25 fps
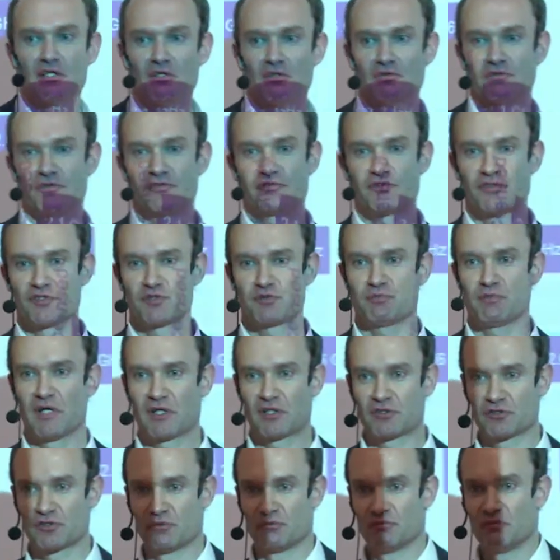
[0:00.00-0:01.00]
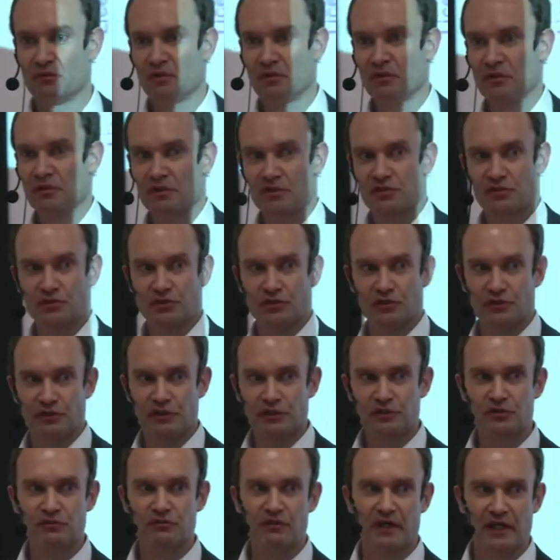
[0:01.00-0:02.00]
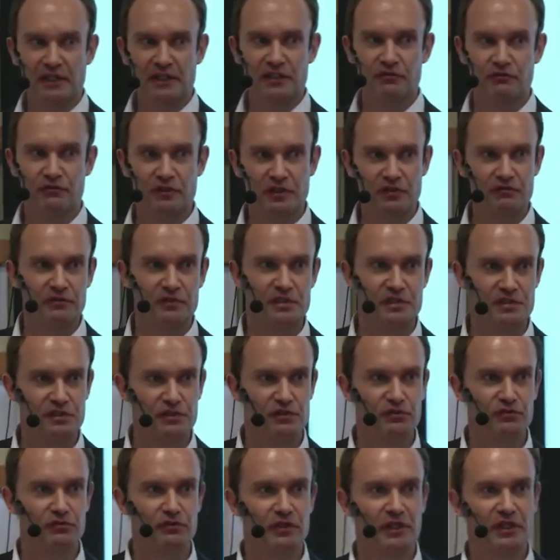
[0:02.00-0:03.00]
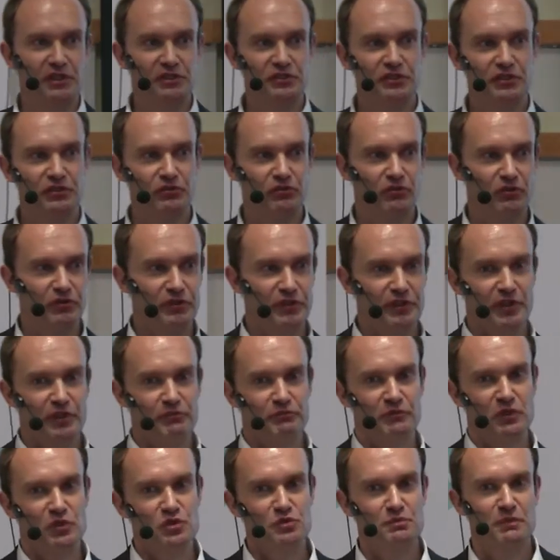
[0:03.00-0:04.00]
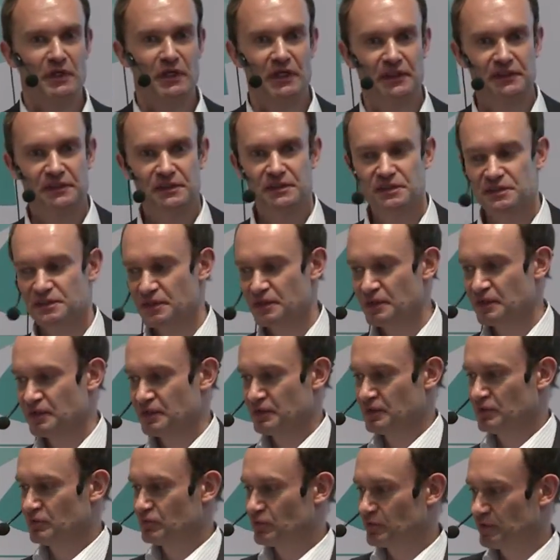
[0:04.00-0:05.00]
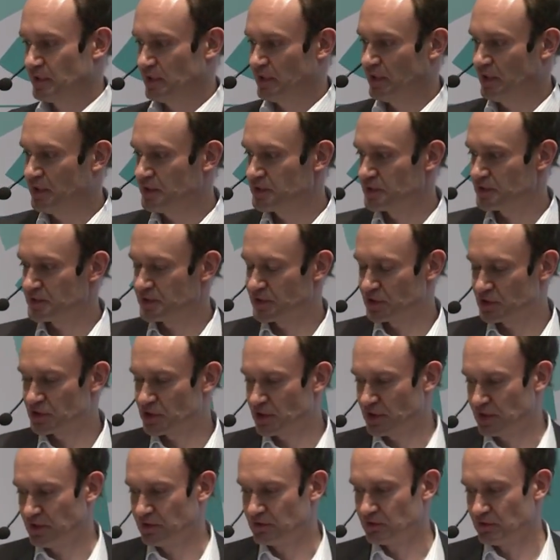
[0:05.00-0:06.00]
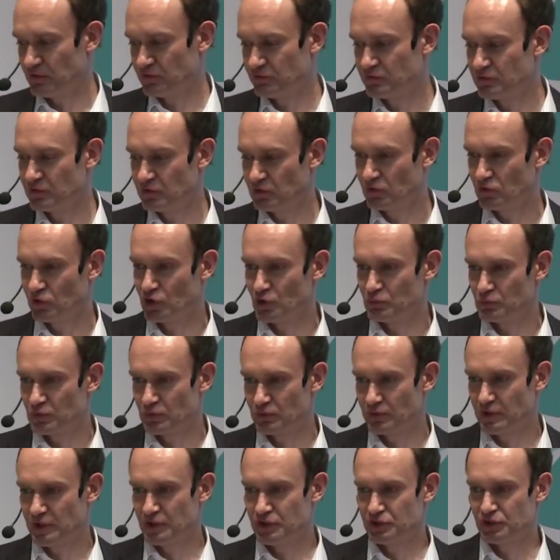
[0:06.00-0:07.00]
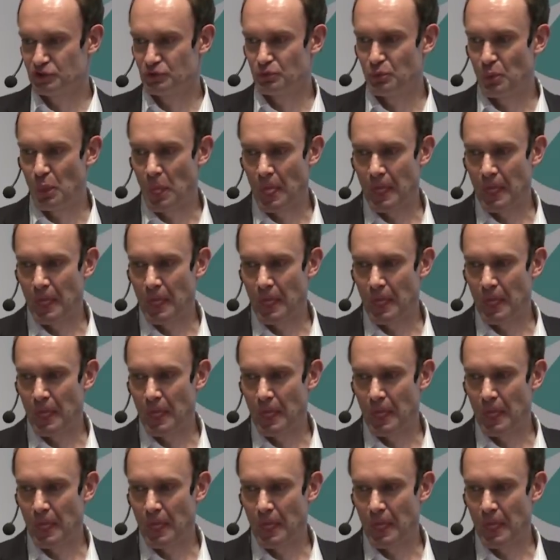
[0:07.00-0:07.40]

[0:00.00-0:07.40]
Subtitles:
out of this spectrum. So you need to find a win-win situation in order that both parties would enter such kind of collaboration.